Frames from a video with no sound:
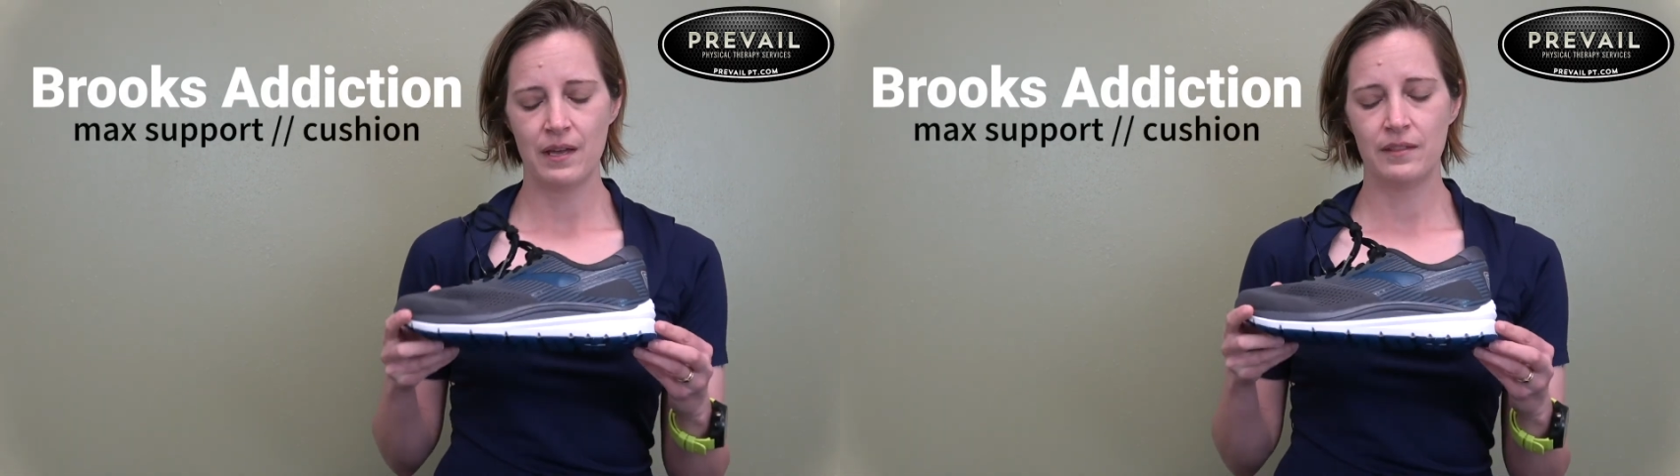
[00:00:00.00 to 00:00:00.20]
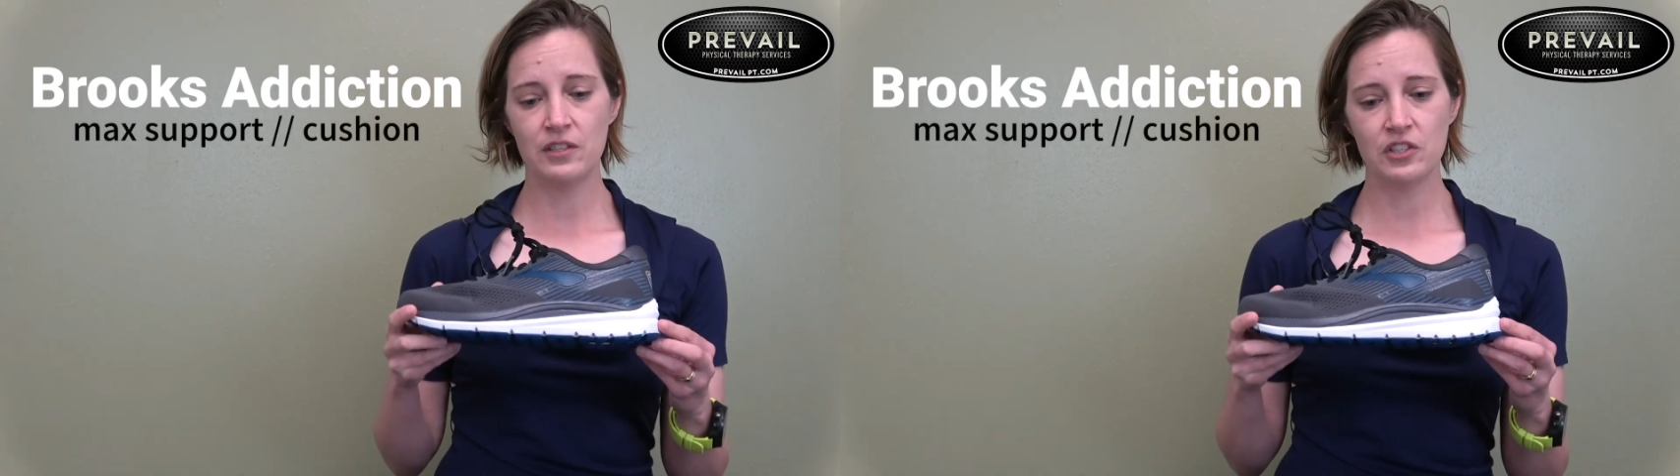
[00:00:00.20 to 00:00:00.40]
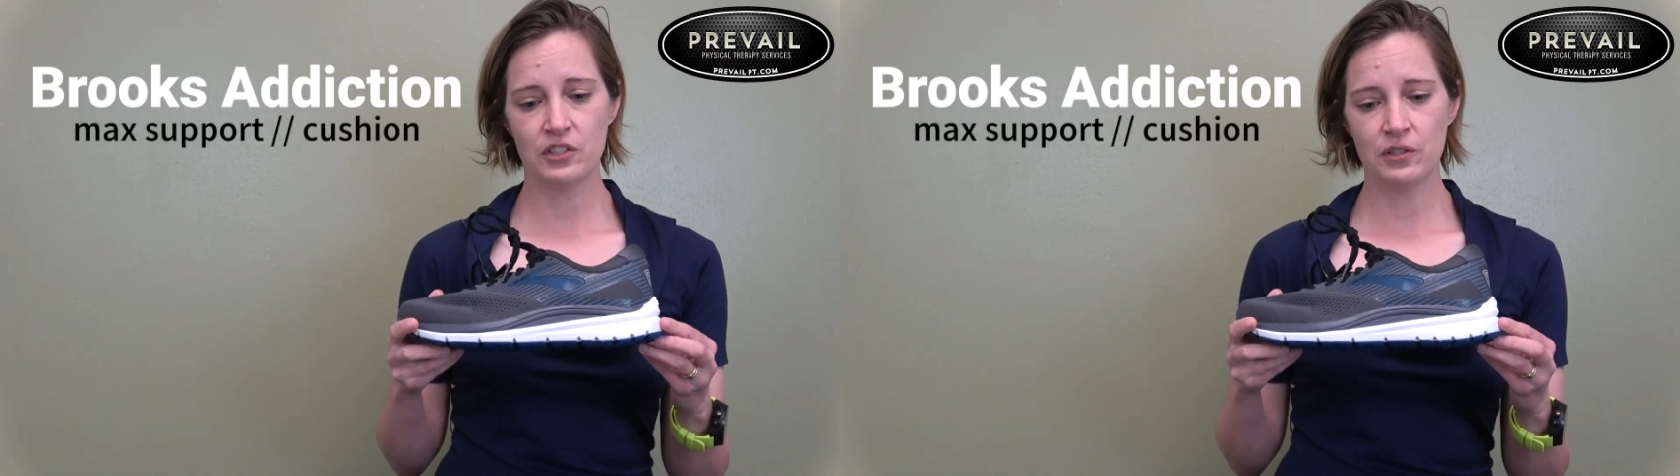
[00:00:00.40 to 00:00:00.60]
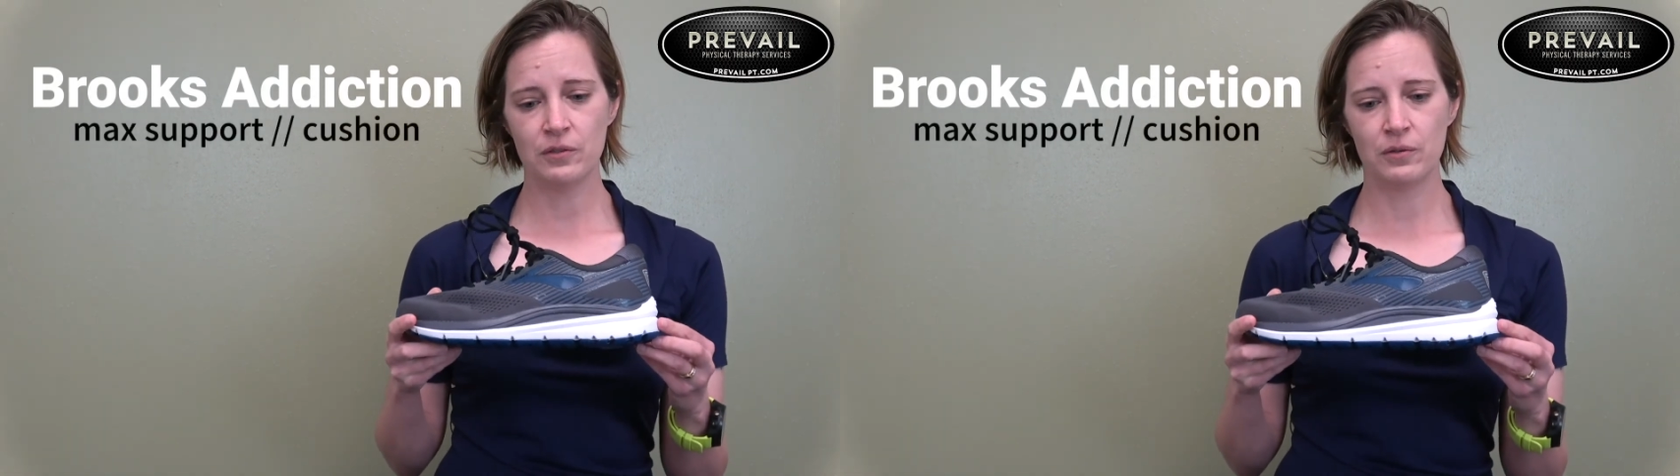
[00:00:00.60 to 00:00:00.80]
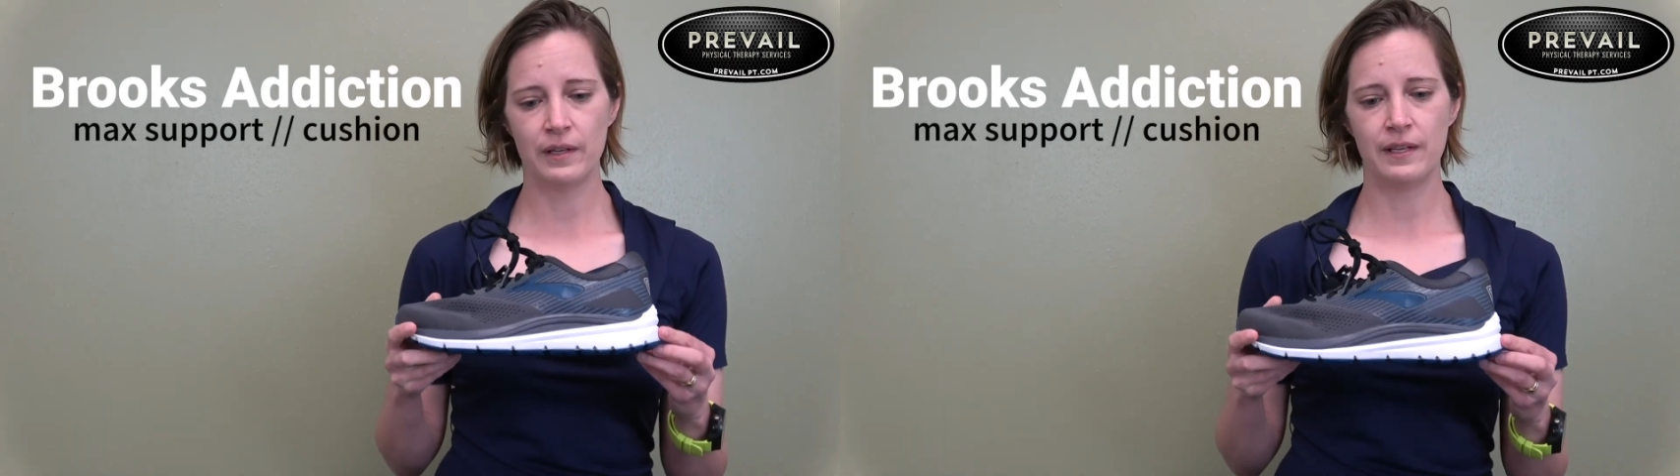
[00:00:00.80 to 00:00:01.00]
This
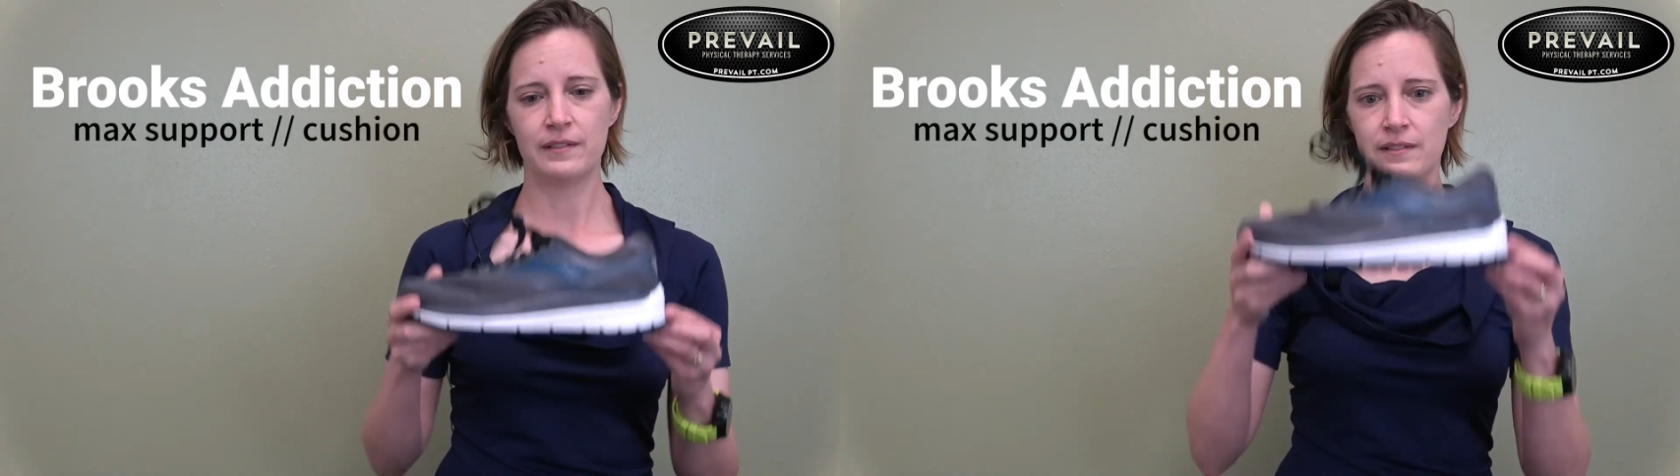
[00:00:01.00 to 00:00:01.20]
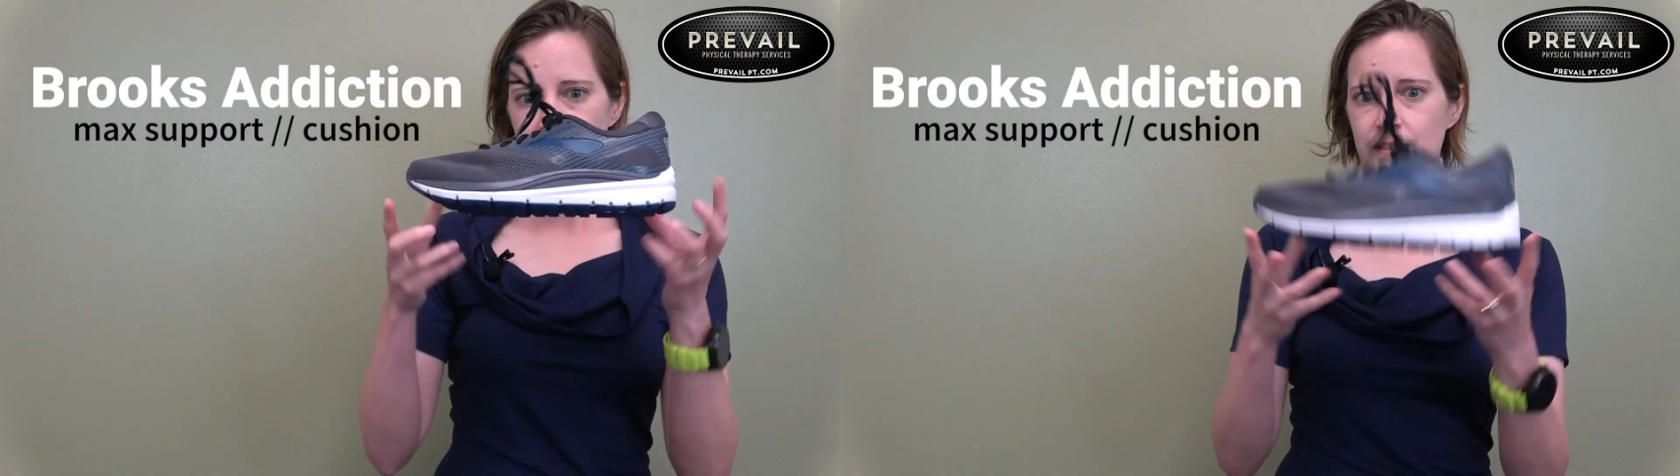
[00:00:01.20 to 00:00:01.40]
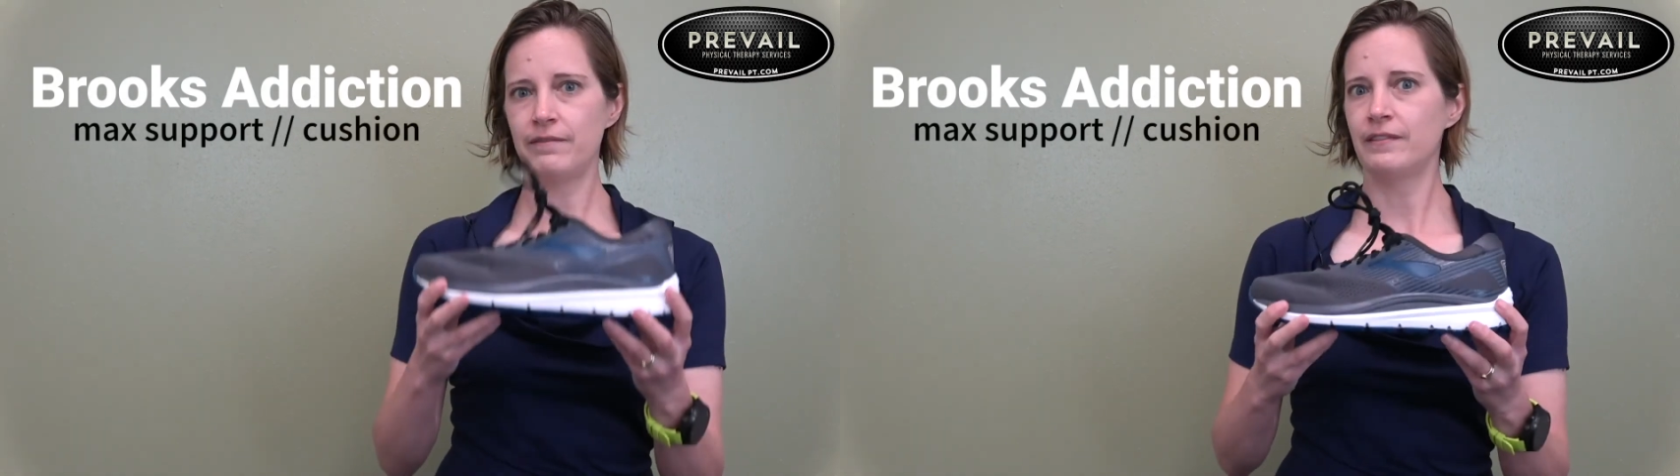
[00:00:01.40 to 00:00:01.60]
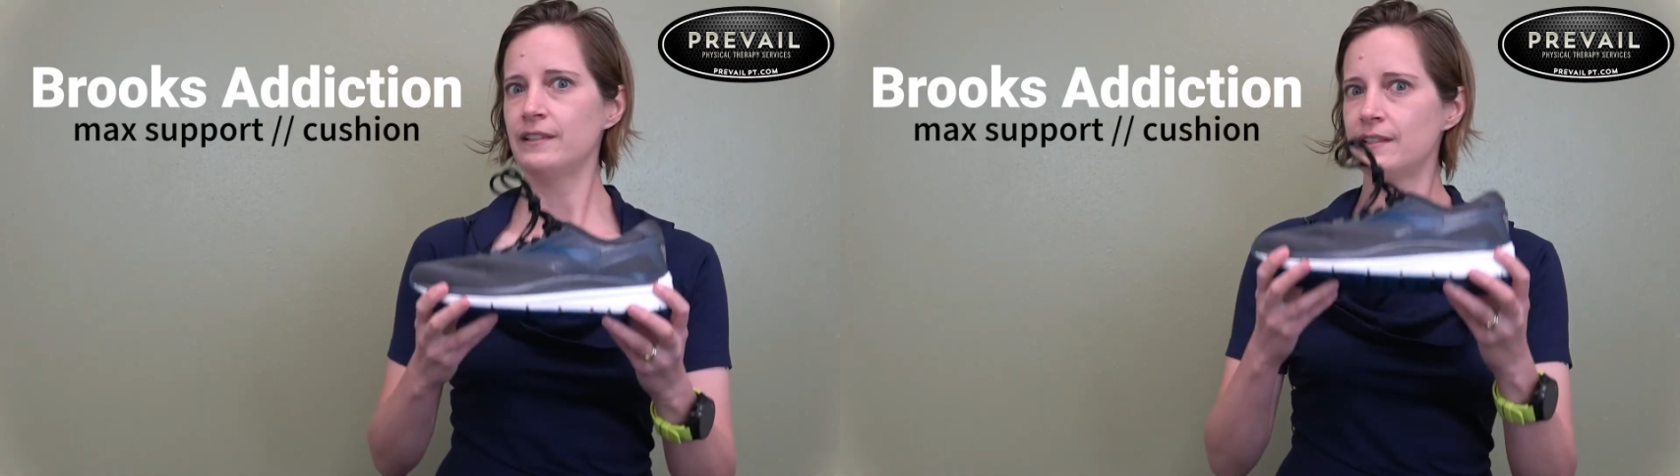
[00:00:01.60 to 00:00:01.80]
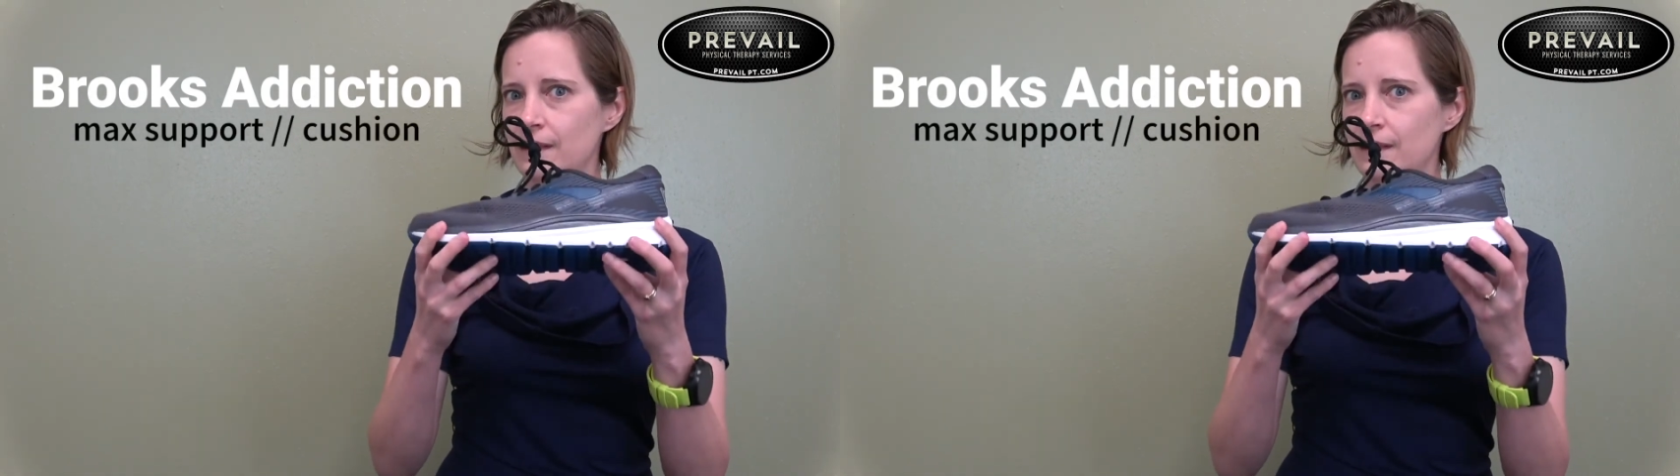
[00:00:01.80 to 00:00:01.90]
shoe, it's definitely